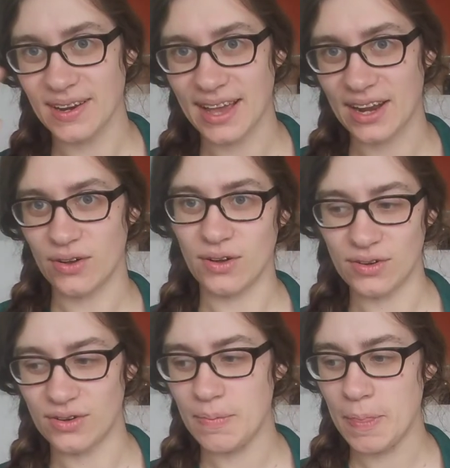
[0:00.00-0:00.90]
get it
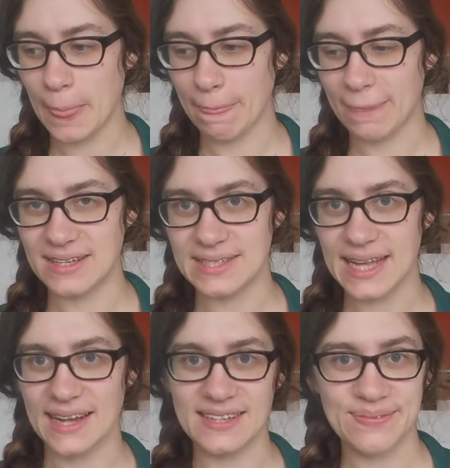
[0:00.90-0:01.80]
on a
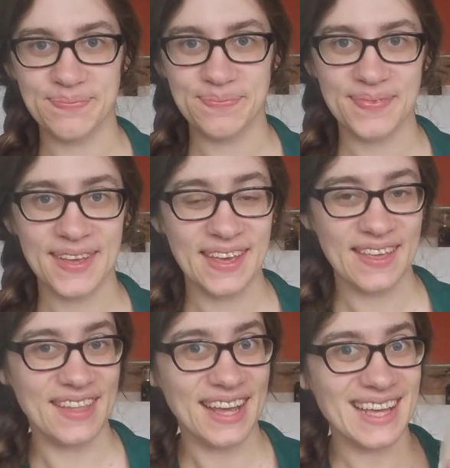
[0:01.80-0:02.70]
stand.
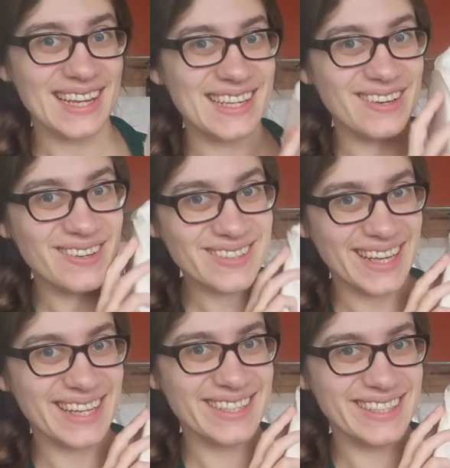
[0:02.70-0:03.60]
Then I can use
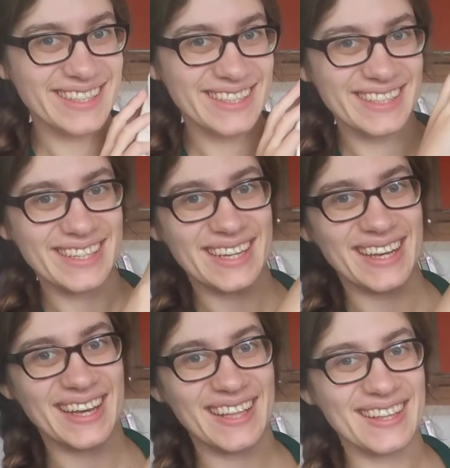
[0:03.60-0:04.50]
it.
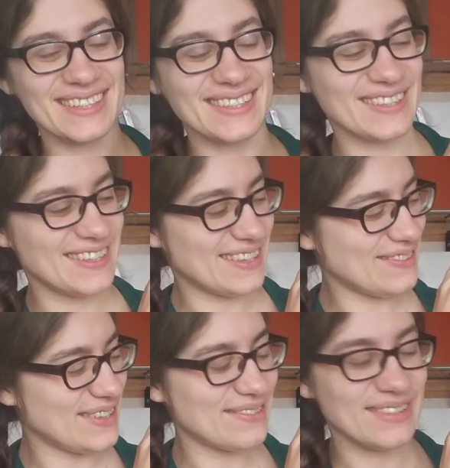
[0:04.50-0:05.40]
And there's a
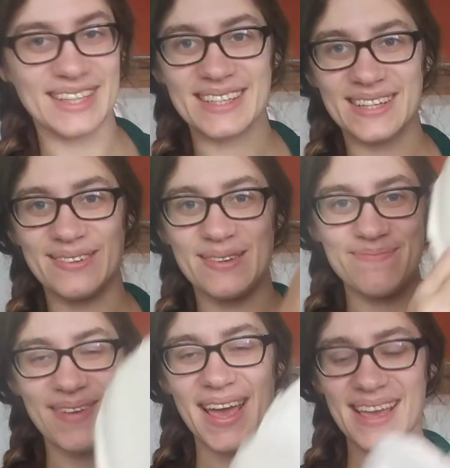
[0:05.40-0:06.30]
few different things I want to
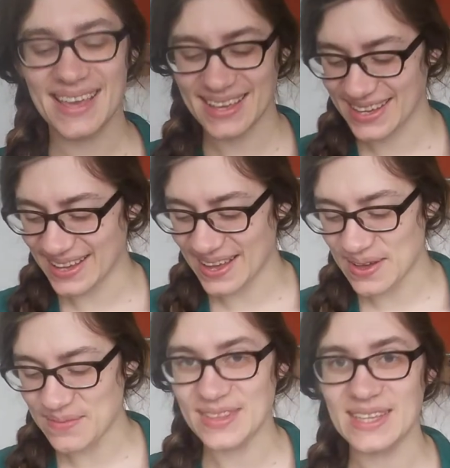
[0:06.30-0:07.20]
make,
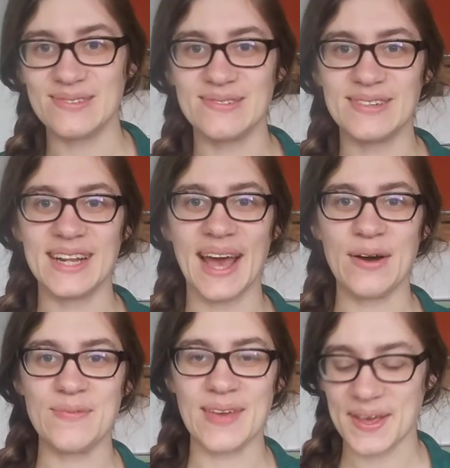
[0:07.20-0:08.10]
but this will really
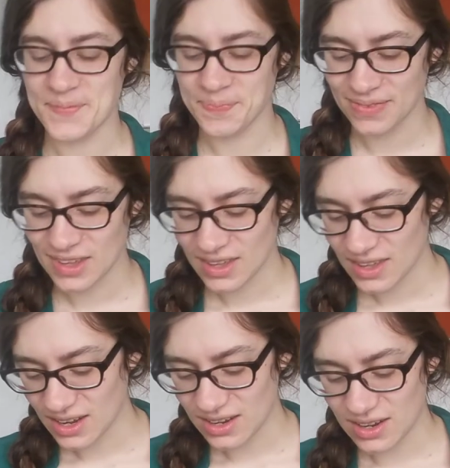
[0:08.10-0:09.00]
help me
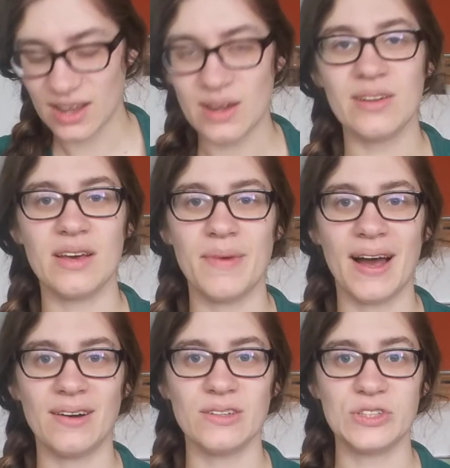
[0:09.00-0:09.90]
learn
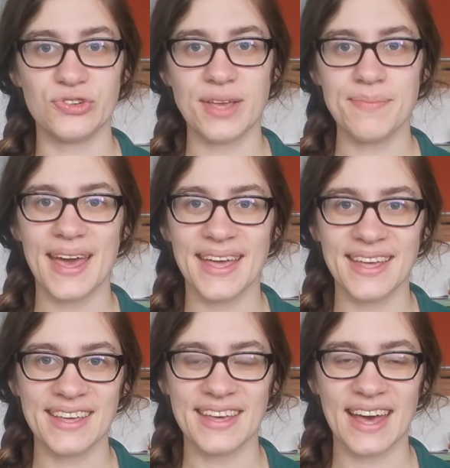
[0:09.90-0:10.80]
about
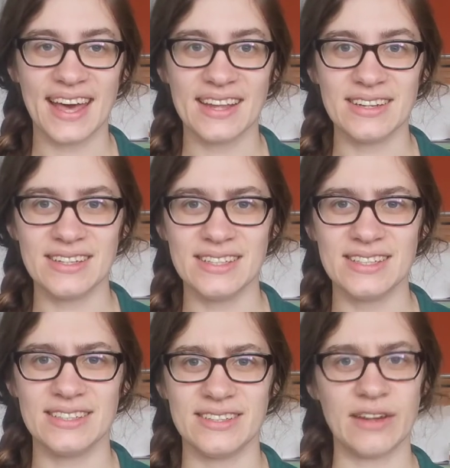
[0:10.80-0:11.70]
draping and